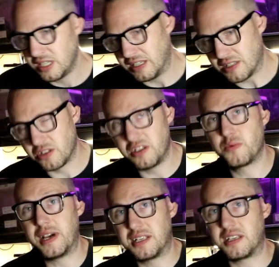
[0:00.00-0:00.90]
that's good, as
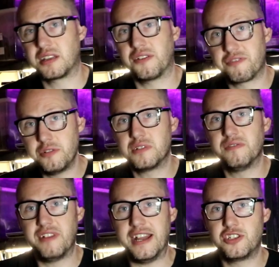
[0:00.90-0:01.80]
well as like the fruit and
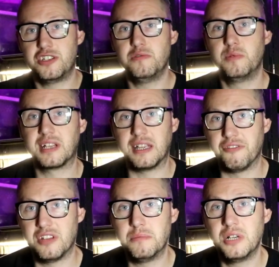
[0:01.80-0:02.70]
veg that you will give
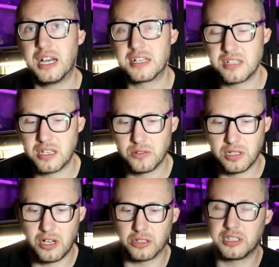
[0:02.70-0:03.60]
them as they go
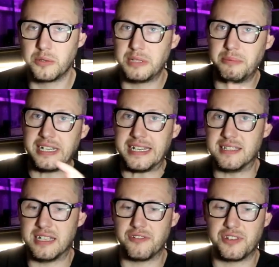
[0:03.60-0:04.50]
along. They will be
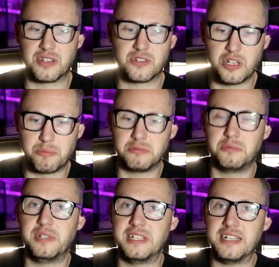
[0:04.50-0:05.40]
eating everything, so you'll
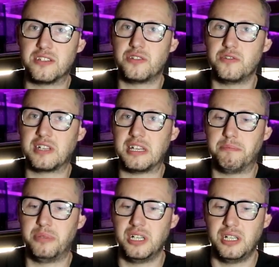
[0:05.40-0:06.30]
probably need to keep
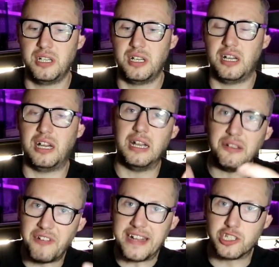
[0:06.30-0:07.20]

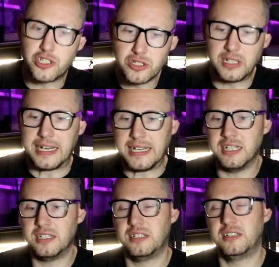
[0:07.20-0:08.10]
eventually
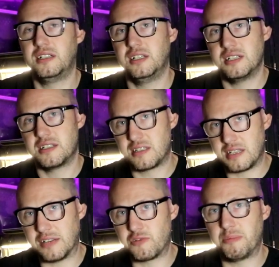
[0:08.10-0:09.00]

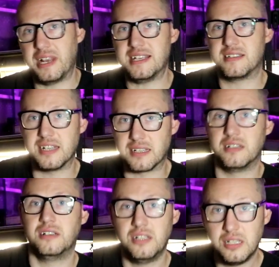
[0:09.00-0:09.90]
start replacing
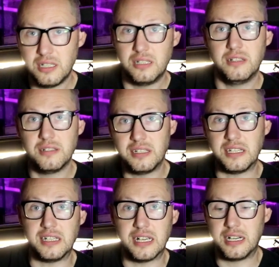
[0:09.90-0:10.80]

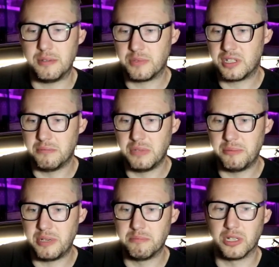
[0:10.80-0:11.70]
the
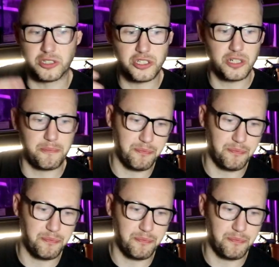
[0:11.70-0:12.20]
millipede mulch.